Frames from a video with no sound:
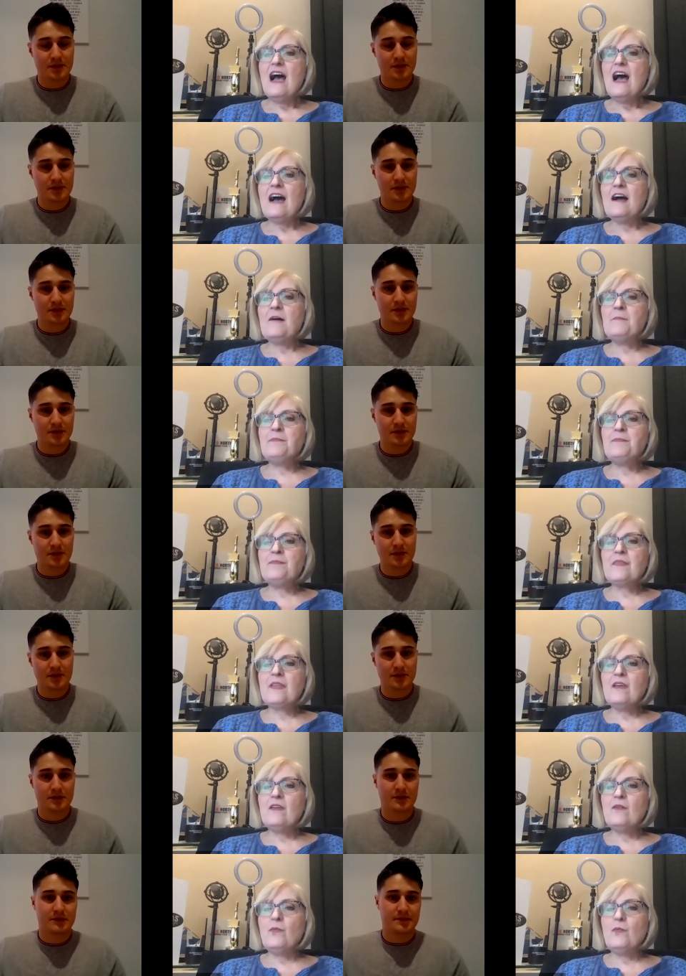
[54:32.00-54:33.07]
Speaker 1: Um,
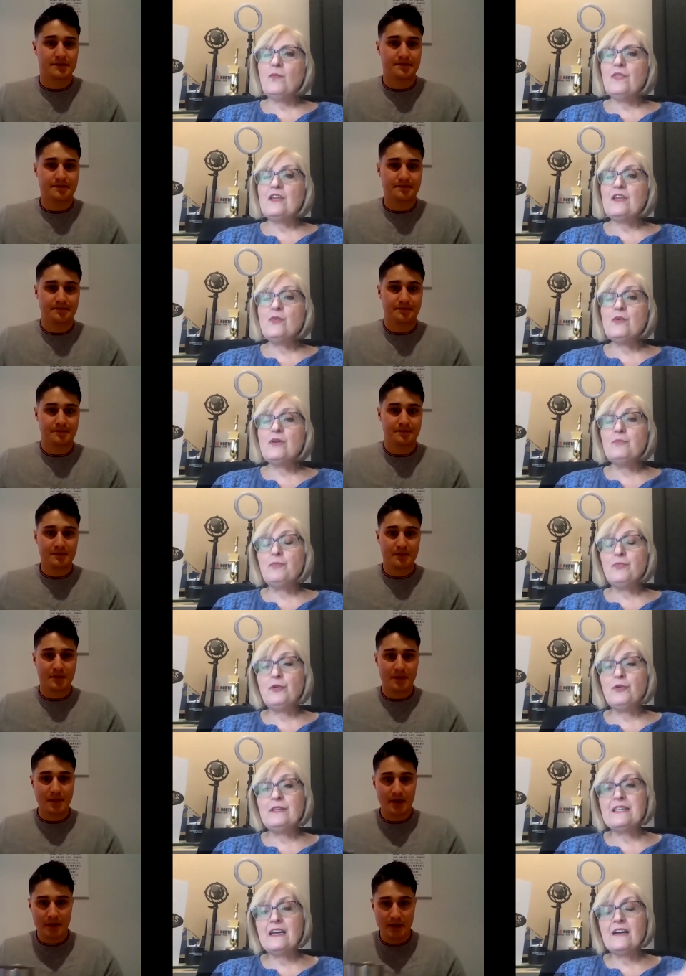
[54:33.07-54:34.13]
that you can
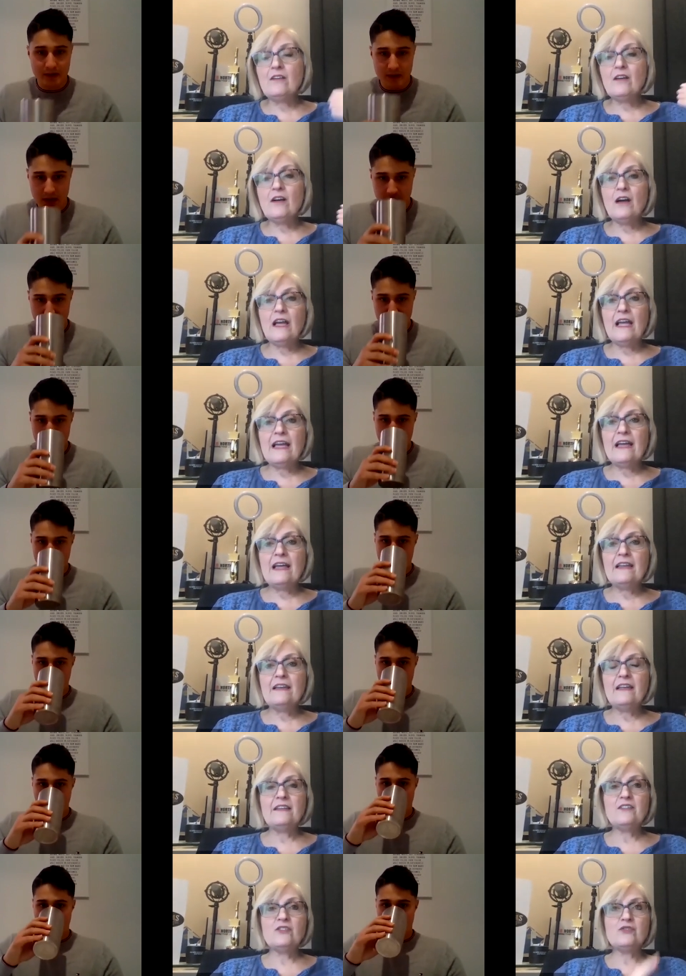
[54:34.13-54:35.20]
put down,
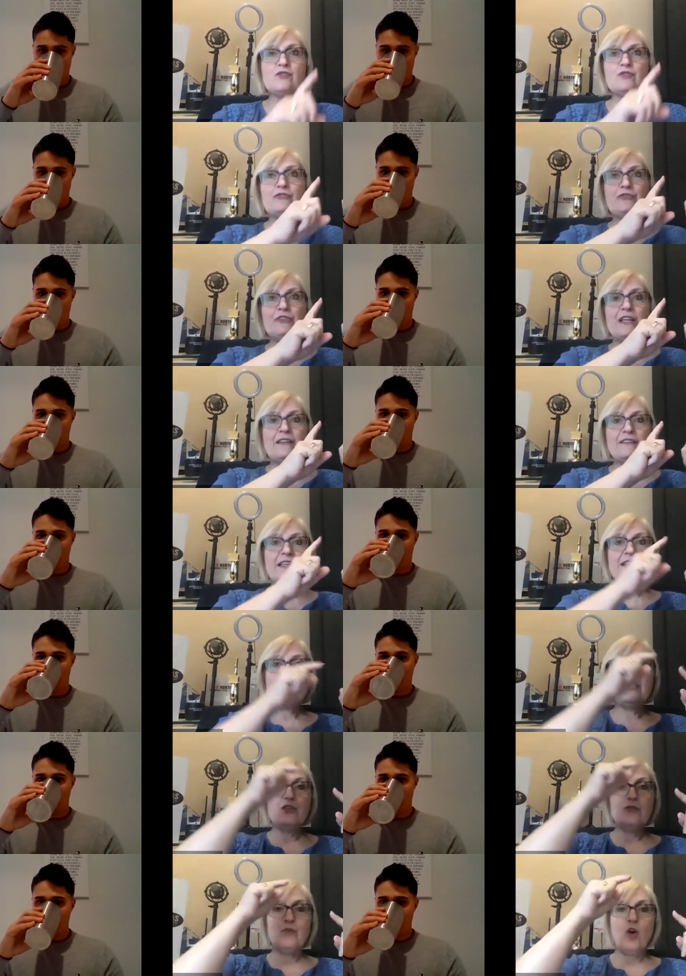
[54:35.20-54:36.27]
and it just sort of like
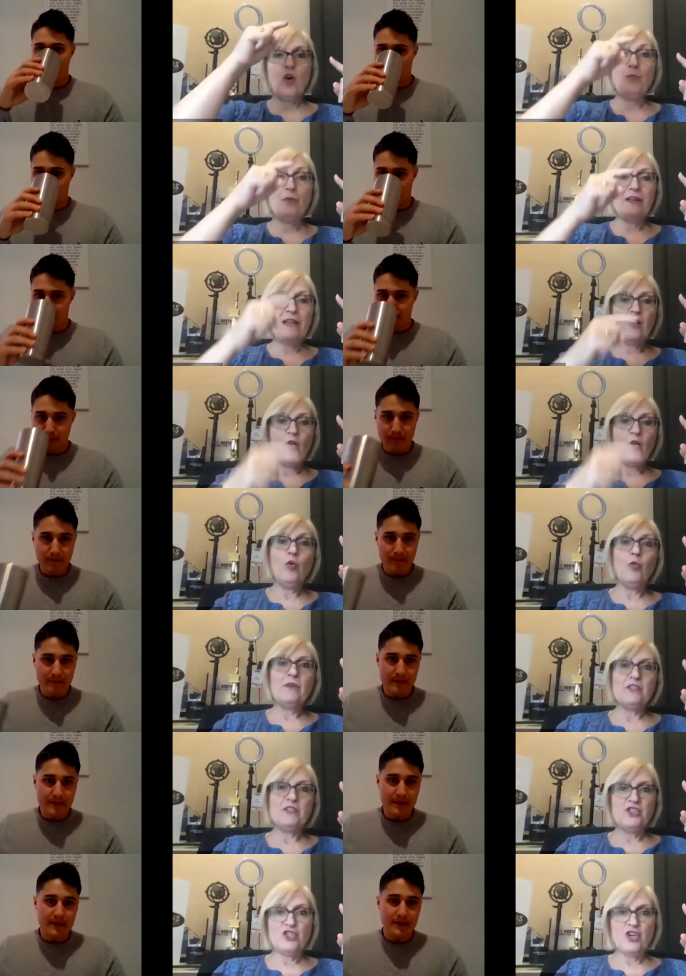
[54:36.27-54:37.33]
lets you open like a whole
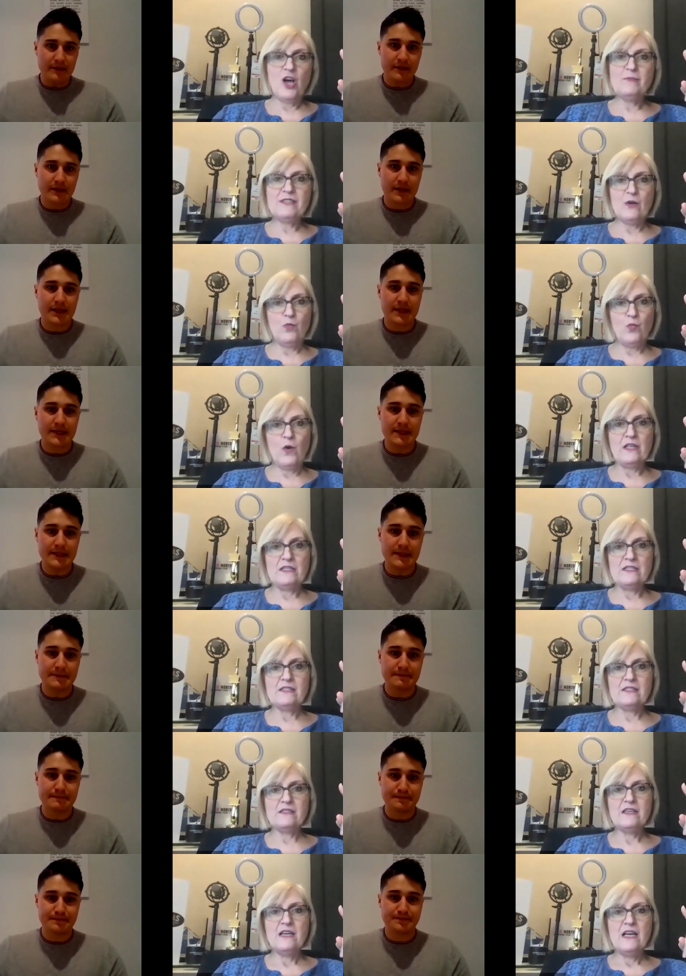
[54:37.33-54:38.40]
bunch of jobs at
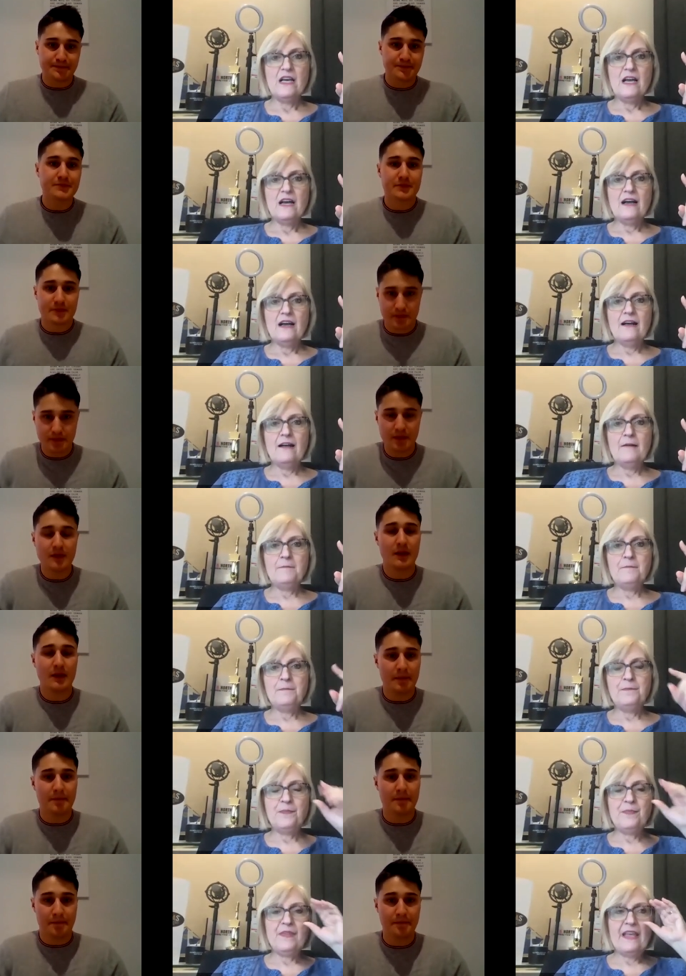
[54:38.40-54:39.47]
once.
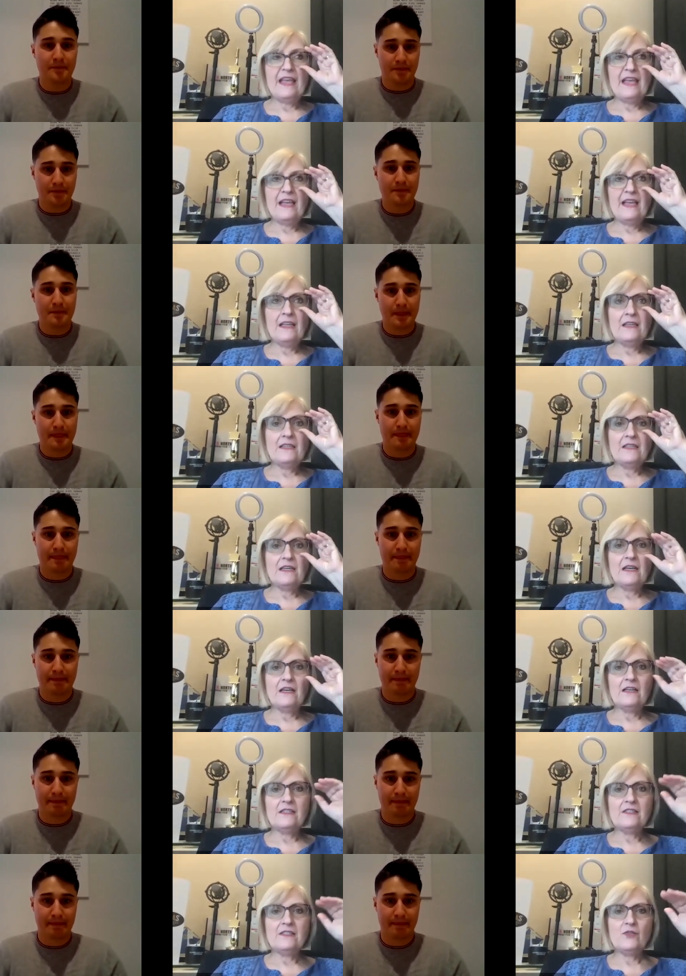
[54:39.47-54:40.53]
Um, and
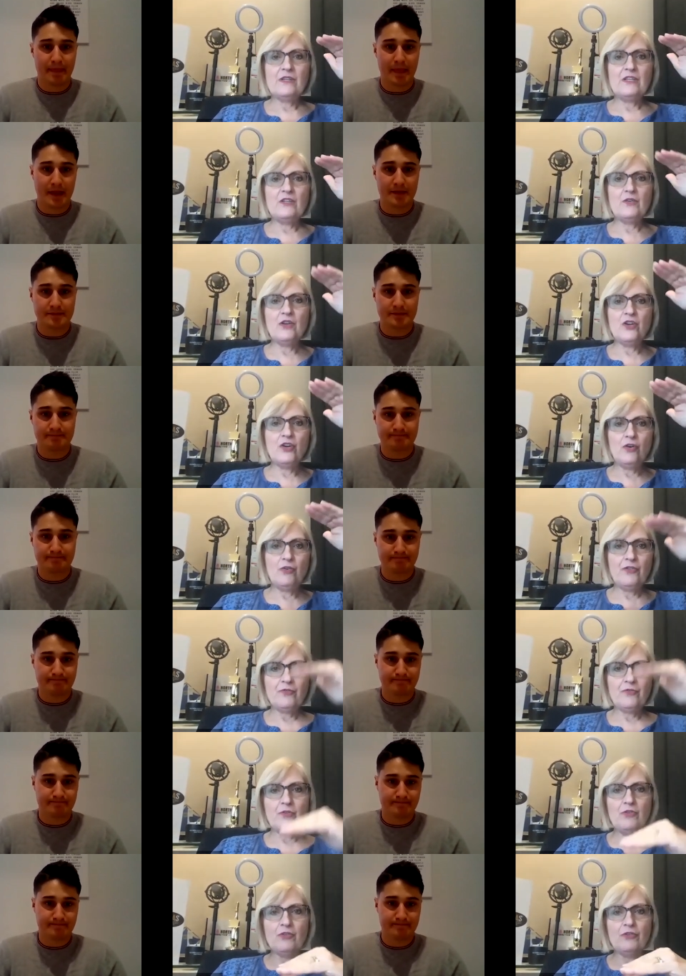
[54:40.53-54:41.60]
uh, so then you can go
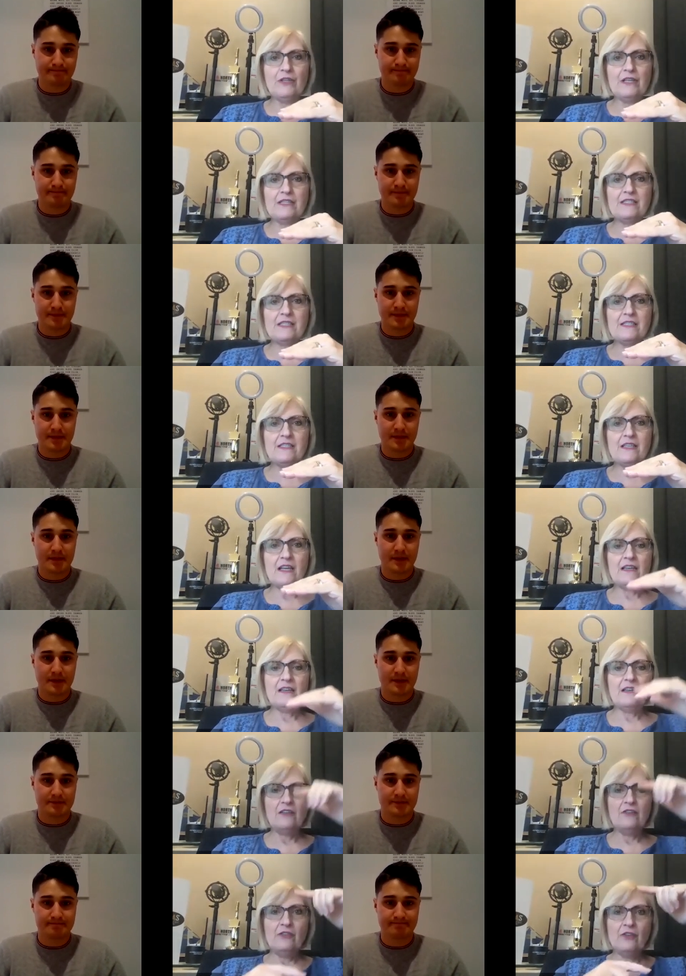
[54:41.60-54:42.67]
through your list, and,
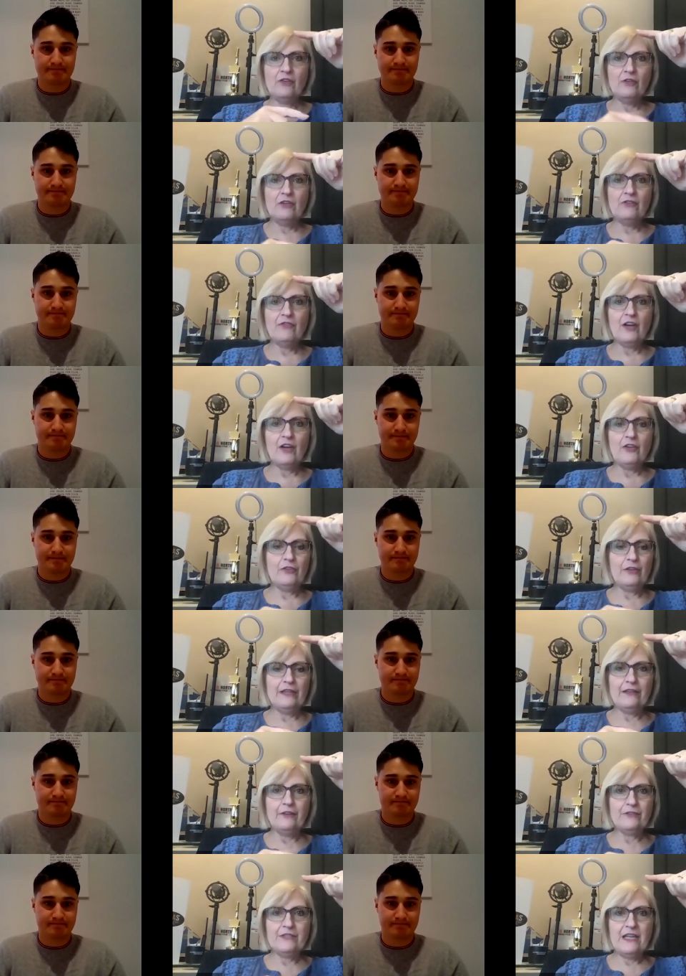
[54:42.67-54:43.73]
and you, you know, you've got your
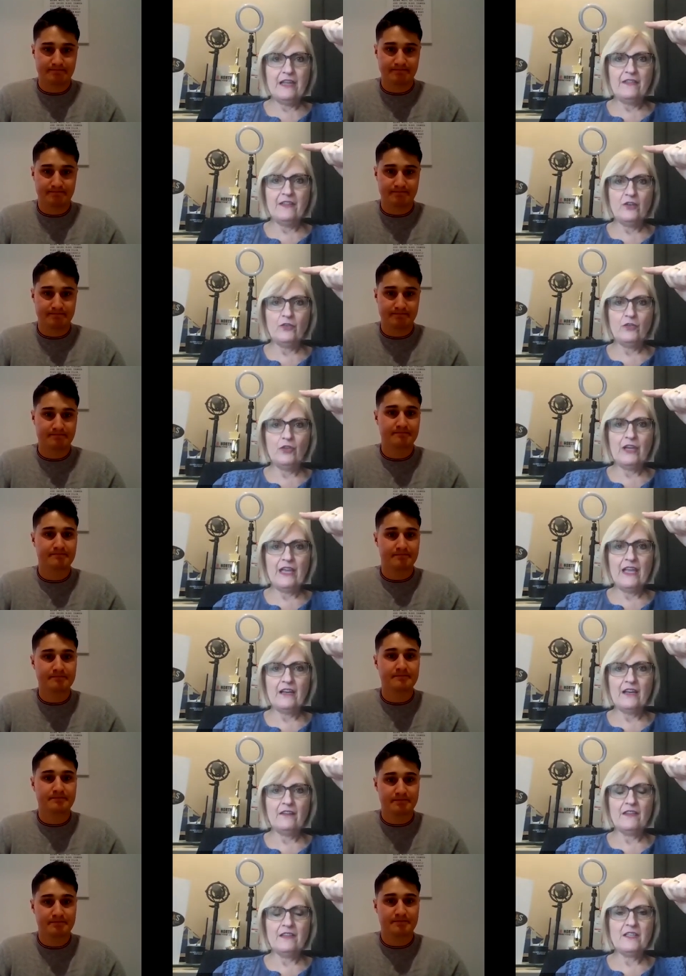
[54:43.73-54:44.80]
like your ten that you're looking
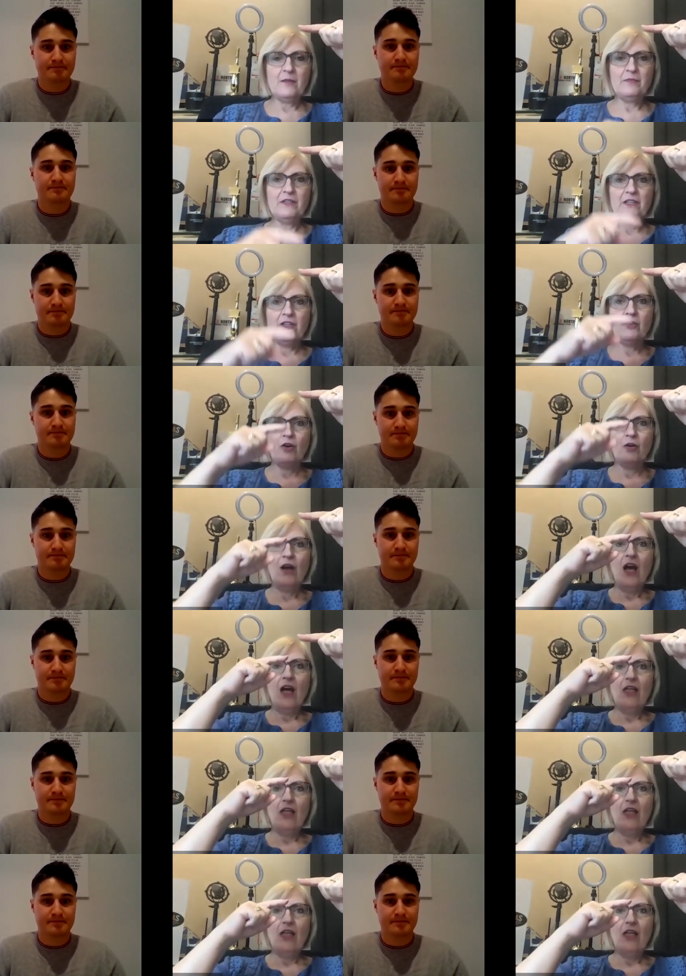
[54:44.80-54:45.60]
at on the template, and you go